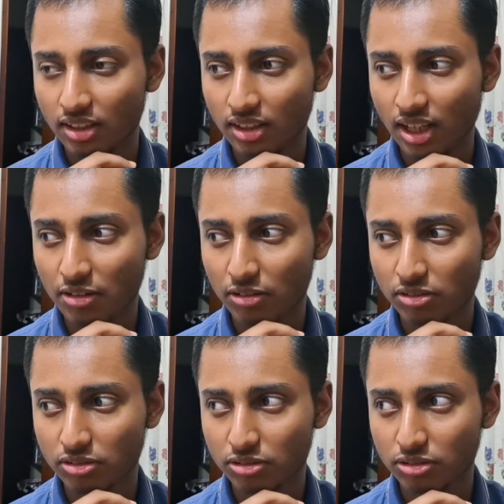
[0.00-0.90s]
I got
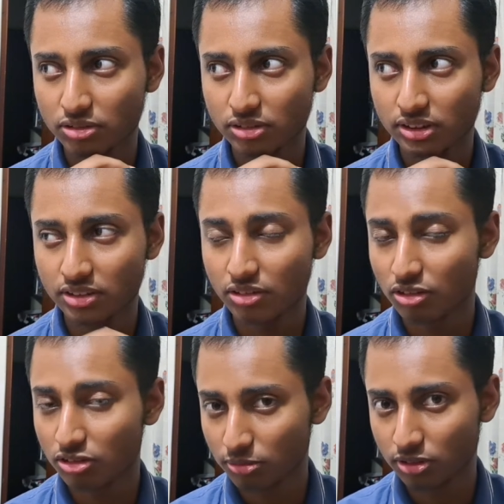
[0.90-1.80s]
to know it in
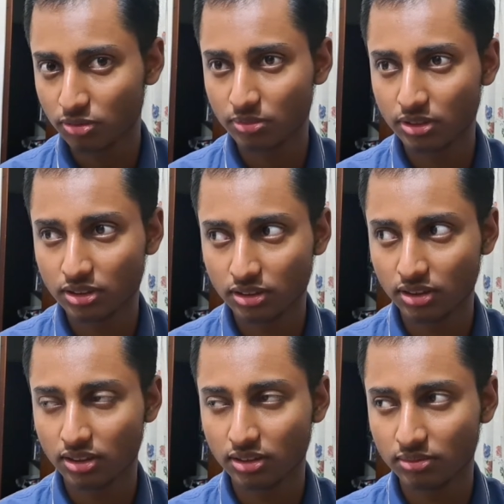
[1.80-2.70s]
October, November, like